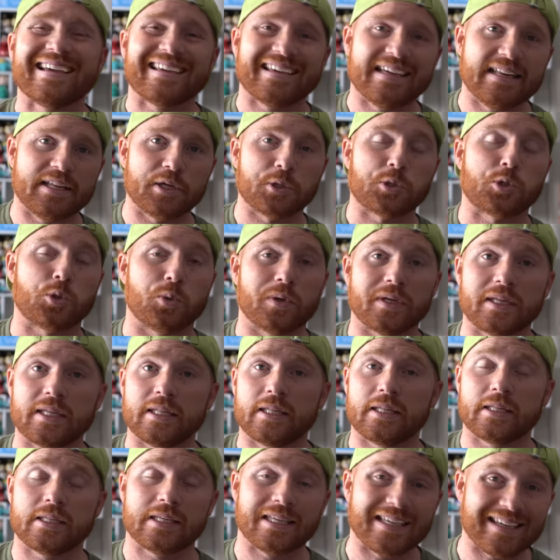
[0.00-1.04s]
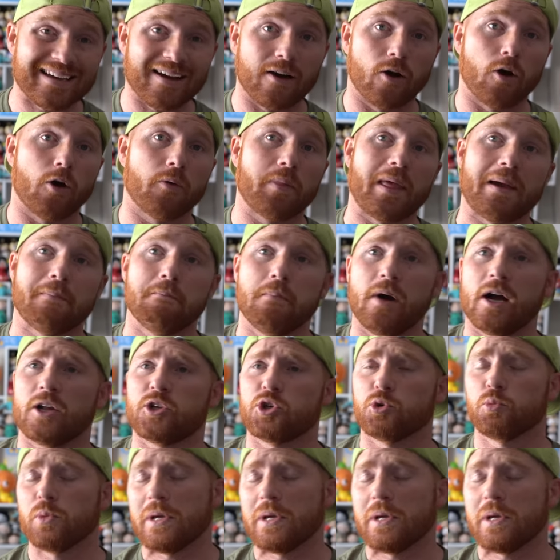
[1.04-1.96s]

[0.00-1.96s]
getting to Antigua all that much.